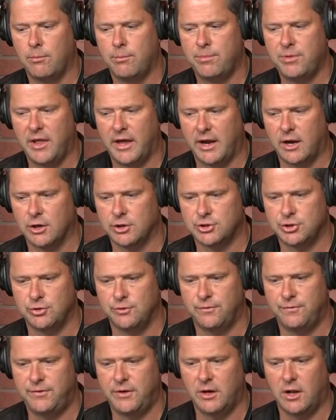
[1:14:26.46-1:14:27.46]
players who
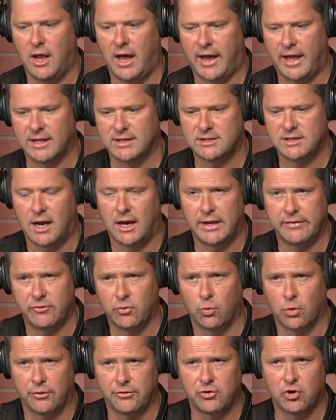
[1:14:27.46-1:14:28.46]
feel like it's not
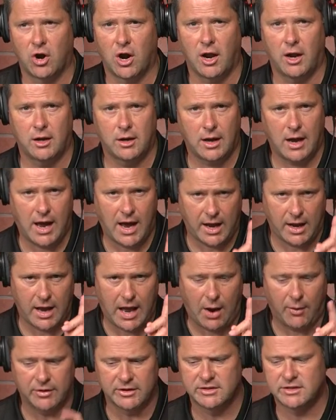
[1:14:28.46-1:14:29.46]
even worth trying.
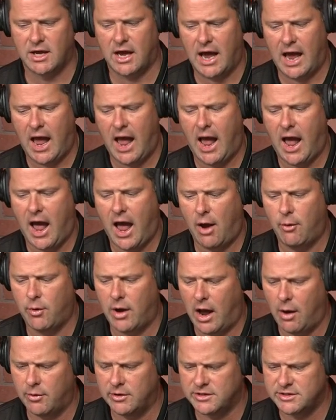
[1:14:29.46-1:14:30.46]
I would say I, I,
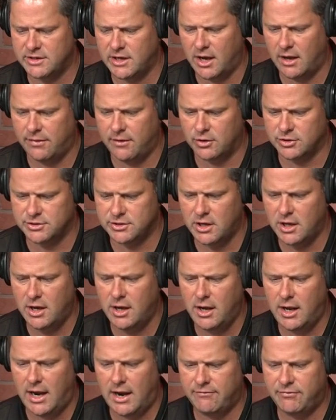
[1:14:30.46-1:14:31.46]
I would say there's
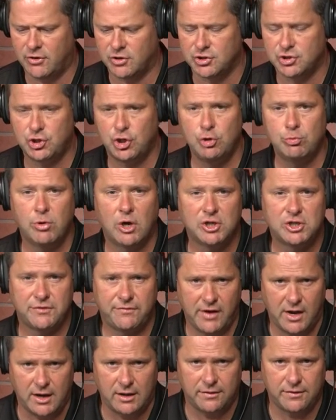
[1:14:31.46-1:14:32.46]
if there's too much
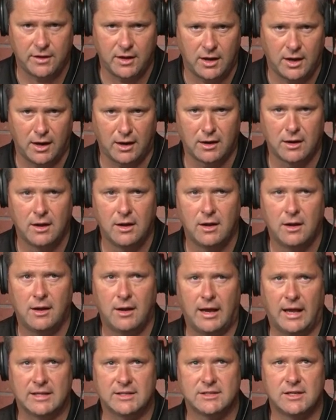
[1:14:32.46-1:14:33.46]
of anything,
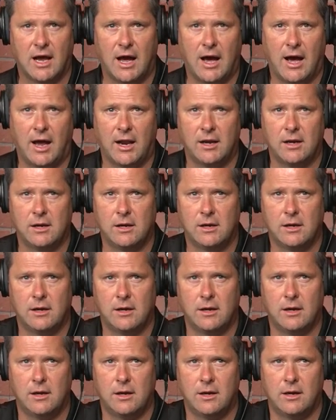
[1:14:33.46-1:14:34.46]
it's not
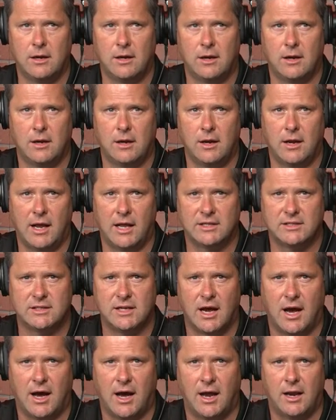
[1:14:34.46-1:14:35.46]
it's
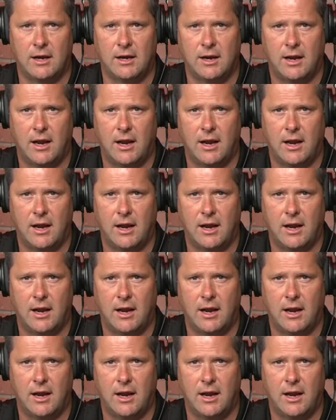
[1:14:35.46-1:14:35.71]
not